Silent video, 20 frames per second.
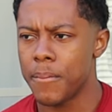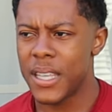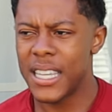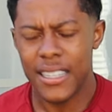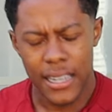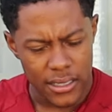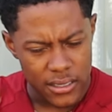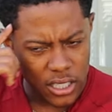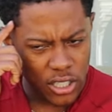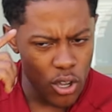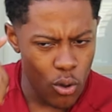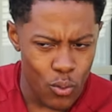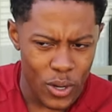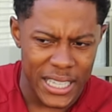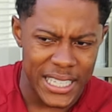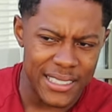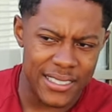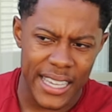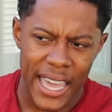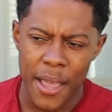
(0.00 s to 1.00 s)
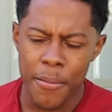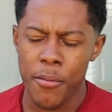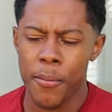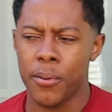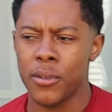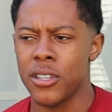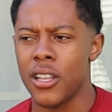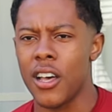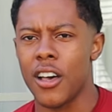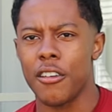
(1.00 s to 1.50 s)
He doesn't know what he's
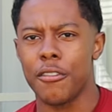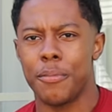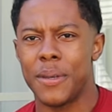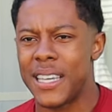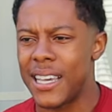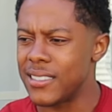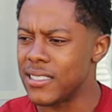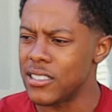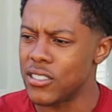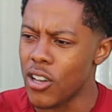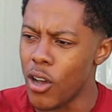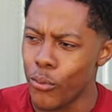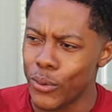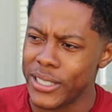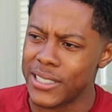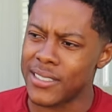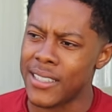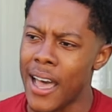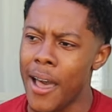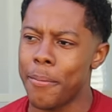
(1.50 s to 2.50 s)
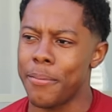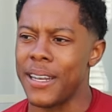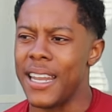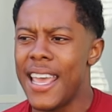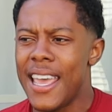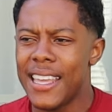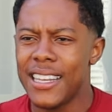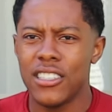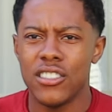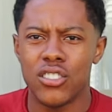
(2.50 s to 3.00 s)
capable of because he's always stopping
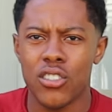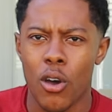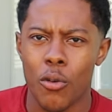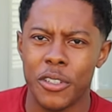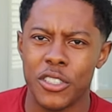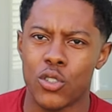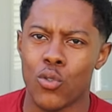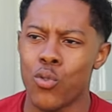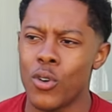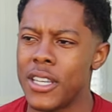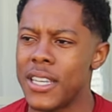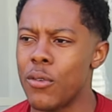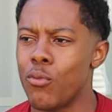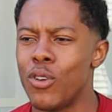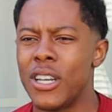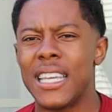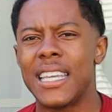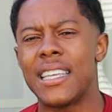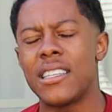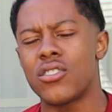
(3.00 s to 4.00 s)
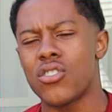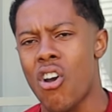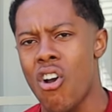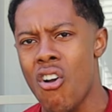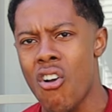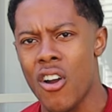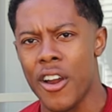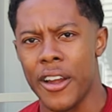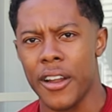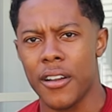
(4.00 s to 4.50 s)
and he's always quitting when it gets
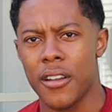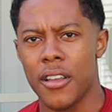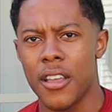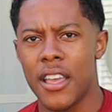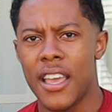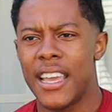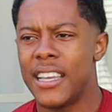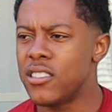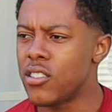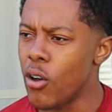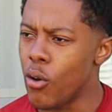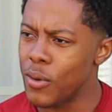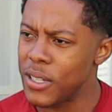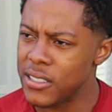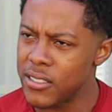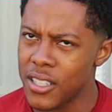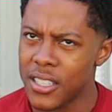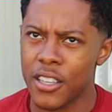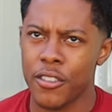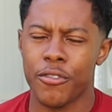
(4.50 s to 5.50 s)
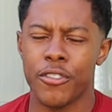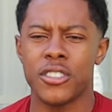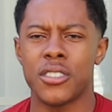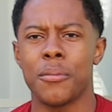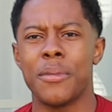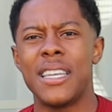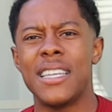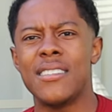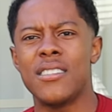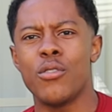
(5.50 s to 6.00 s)
hard. He's always looking for
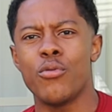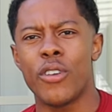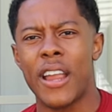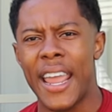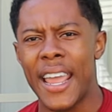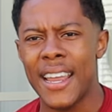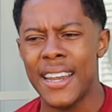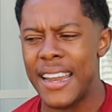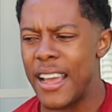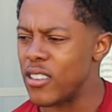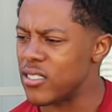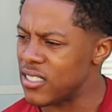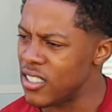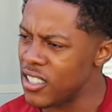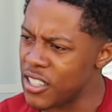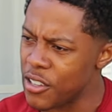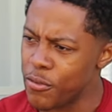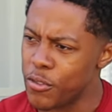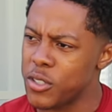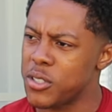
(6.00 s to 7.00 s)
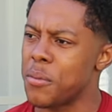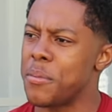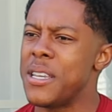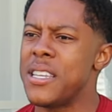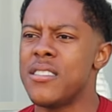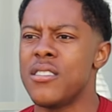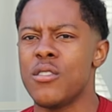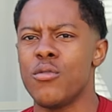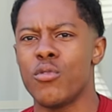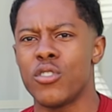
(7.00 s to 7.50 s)
some easy handouts, looking for some
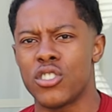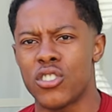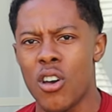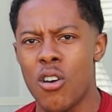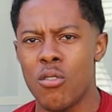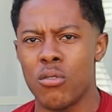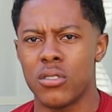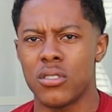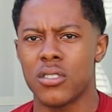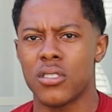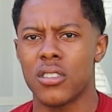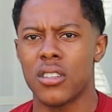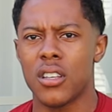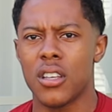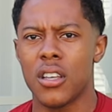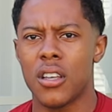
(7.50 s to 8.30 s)
easy results